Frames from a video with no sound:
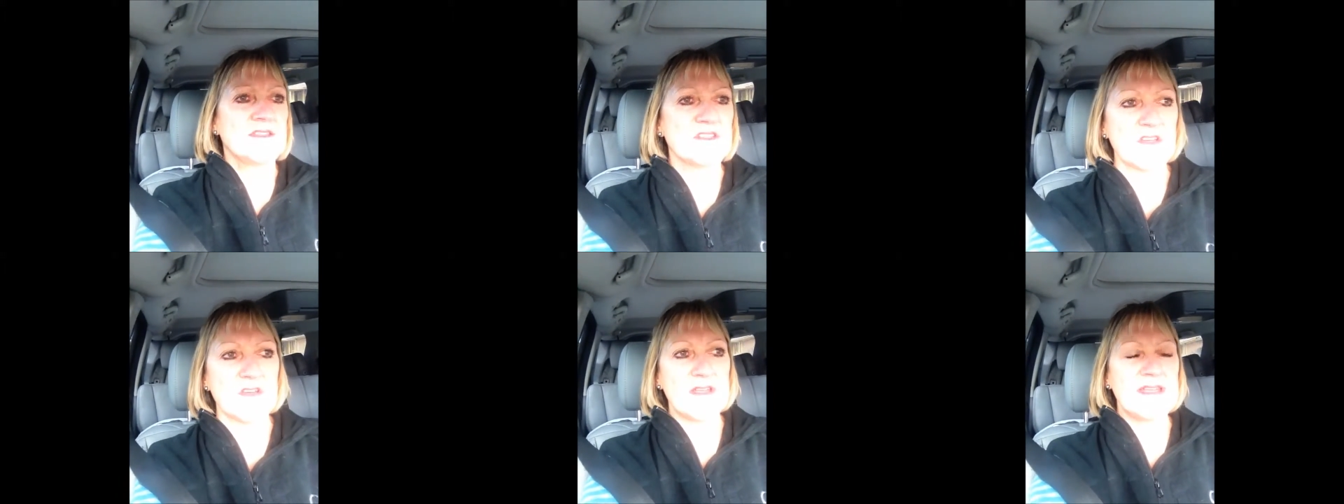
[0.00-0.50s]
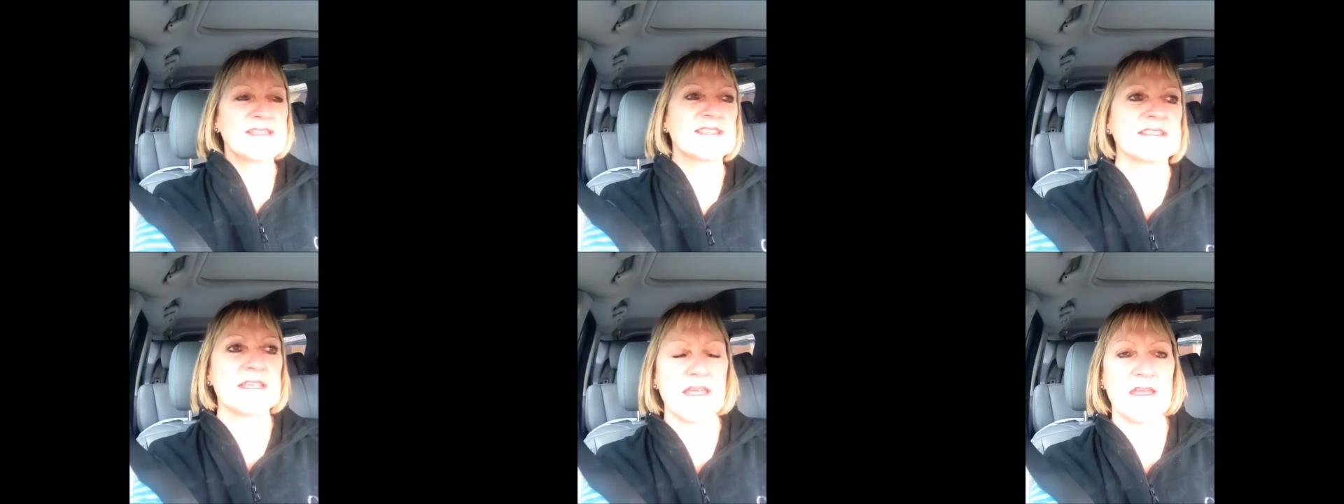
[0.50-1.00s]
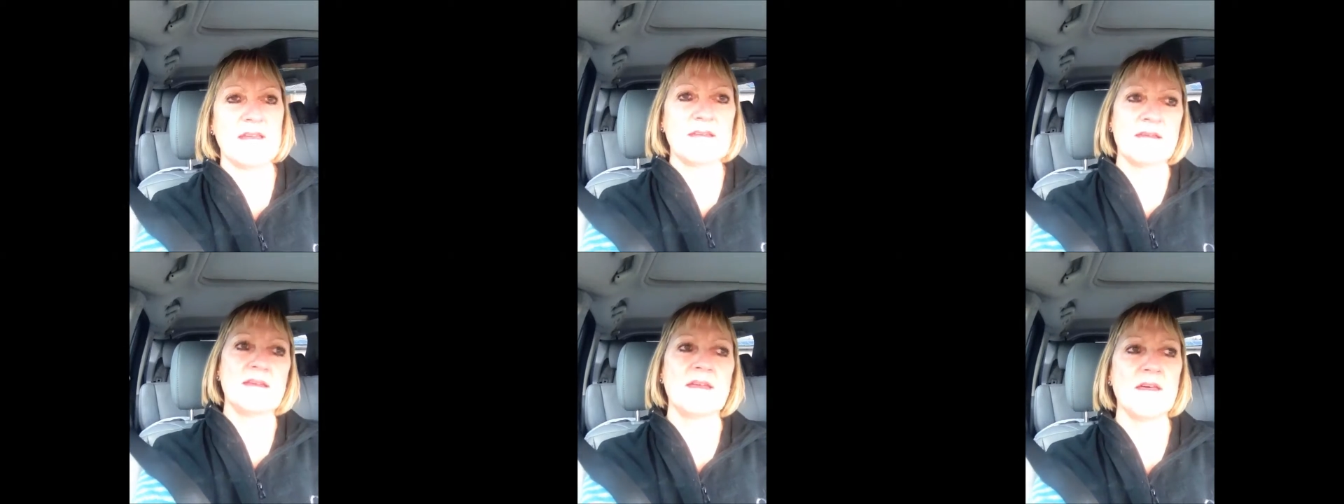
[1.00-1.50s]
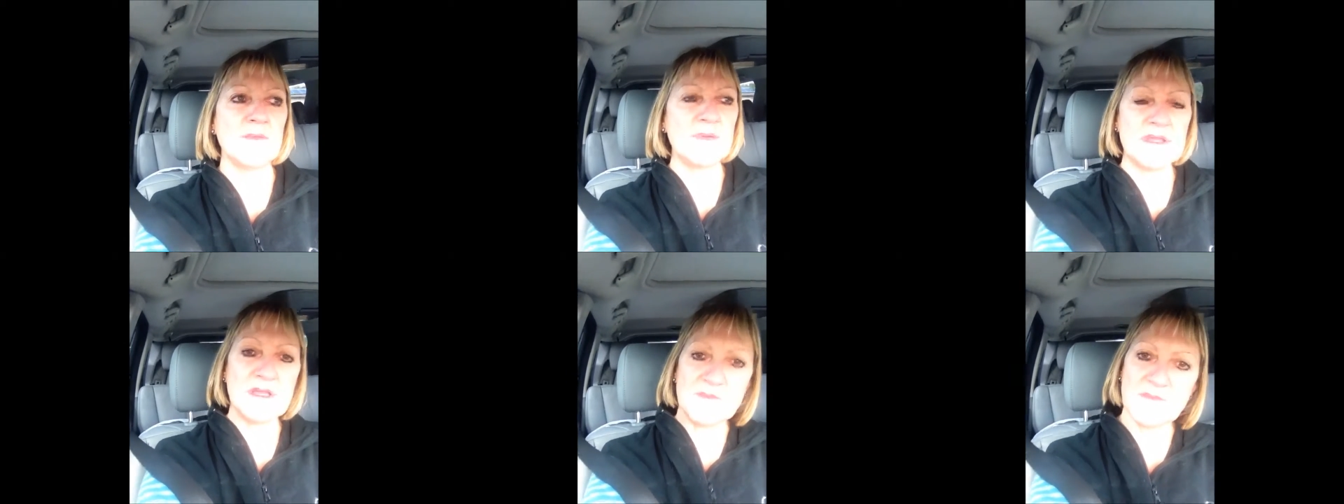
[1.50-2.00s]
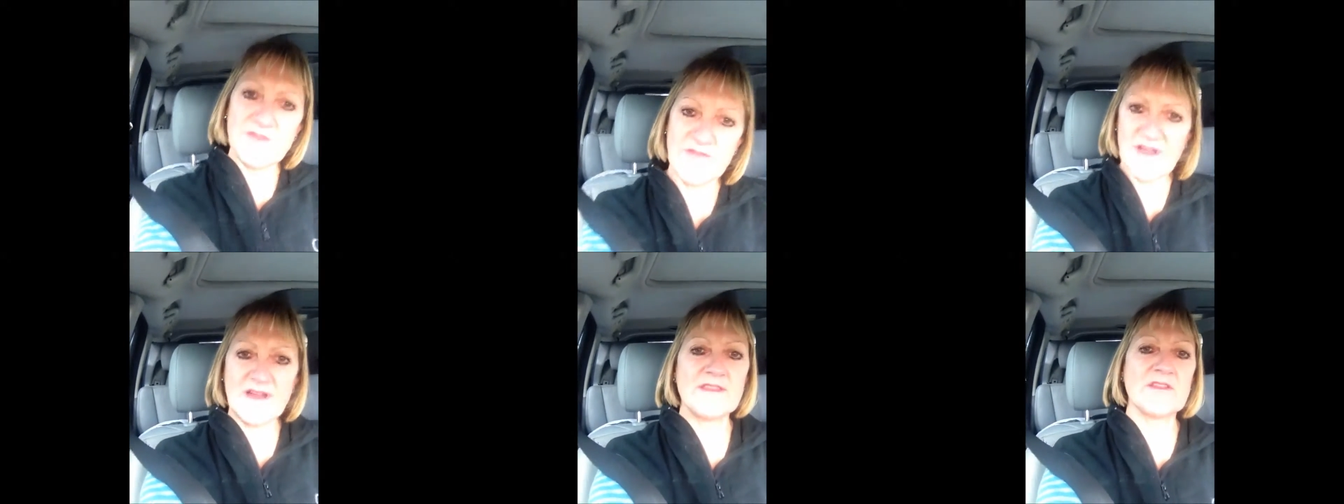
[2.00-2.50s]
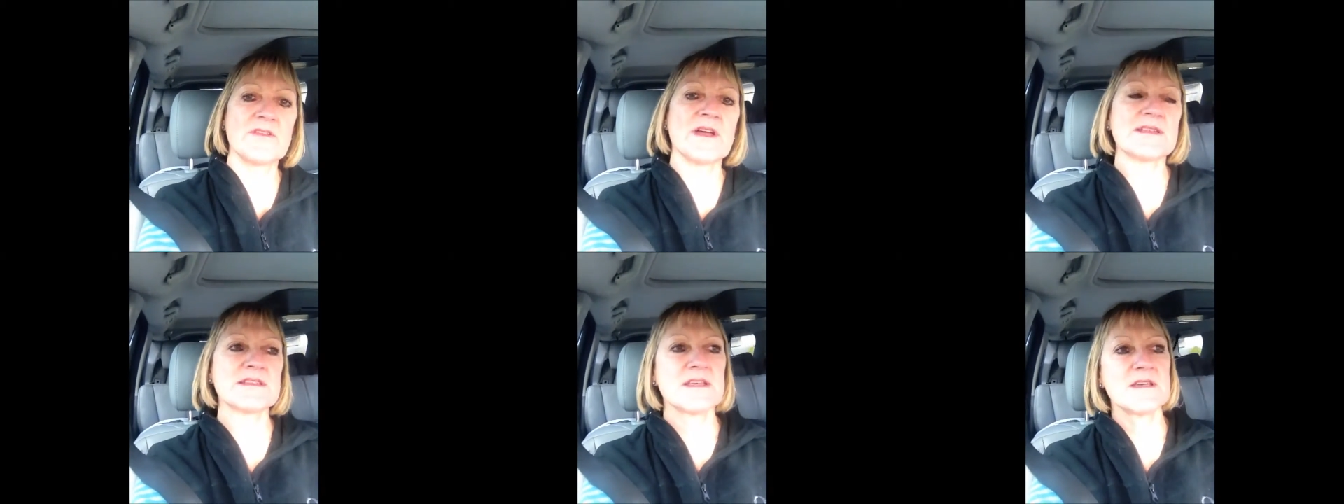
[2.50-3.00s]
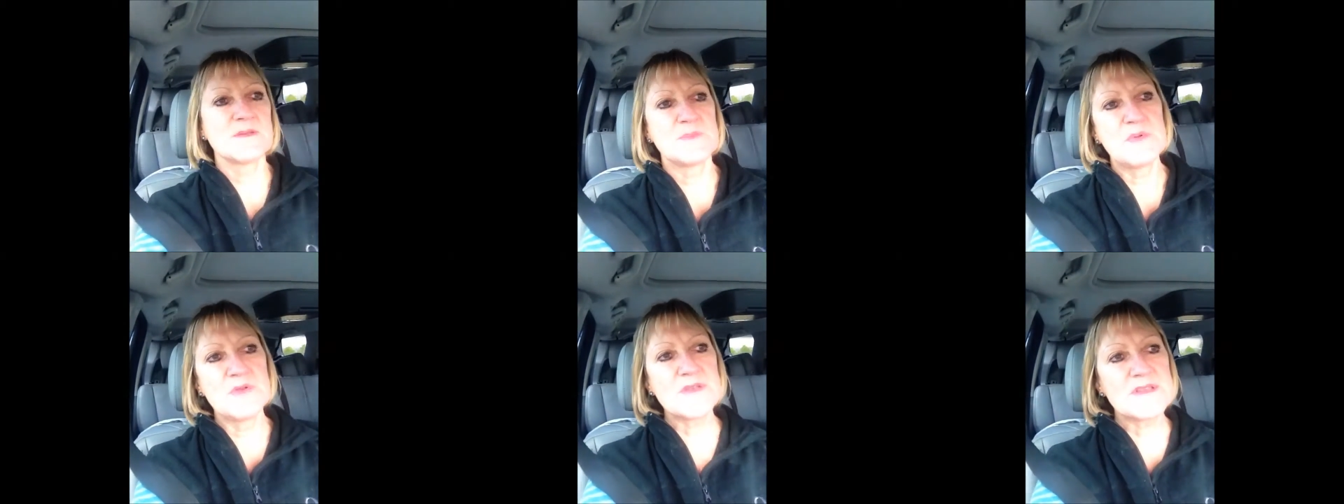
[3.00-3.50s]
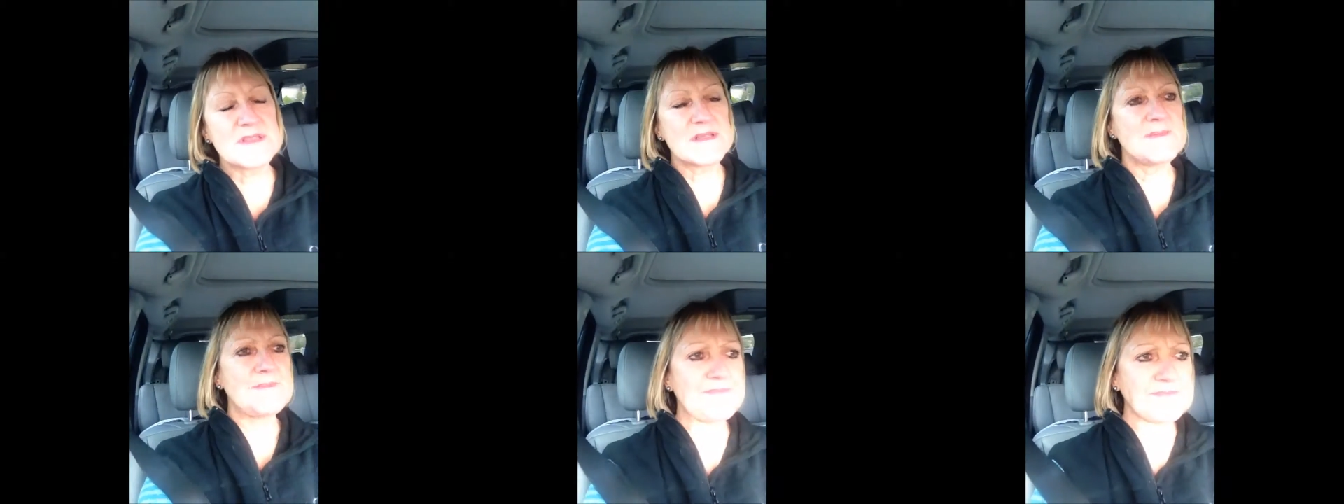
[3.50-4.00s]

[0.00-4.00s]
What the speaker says: So it's helping them find the right size boots,